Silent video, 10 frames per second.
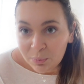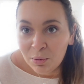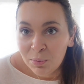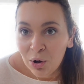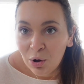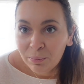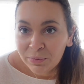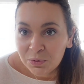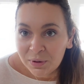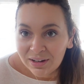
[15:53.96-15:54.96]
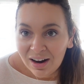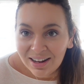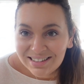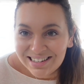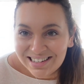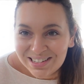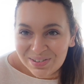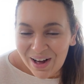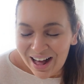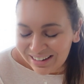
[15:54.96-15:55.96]
will put on between classes
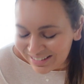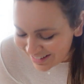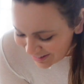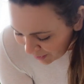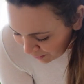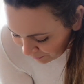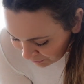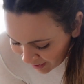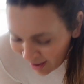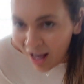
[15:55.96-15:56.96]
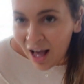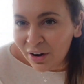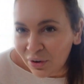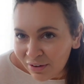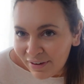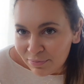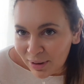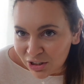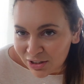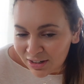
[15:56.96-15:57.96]
as well. So I don't know if I've
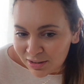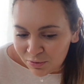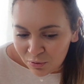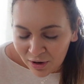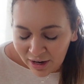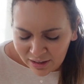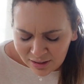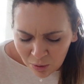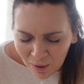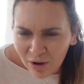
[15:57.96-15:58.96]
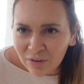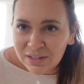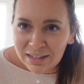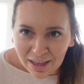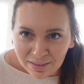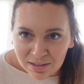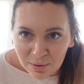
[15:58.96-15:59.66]
mentioned this before, and I quite often get this